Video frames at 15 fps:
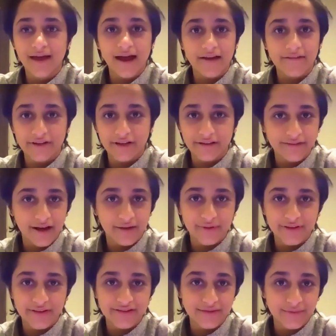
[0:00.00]
having a
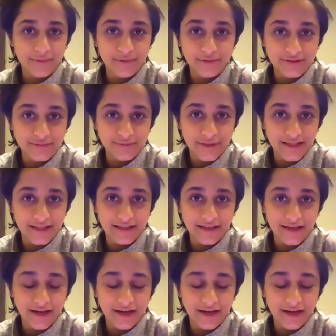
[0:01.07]
family that supports me,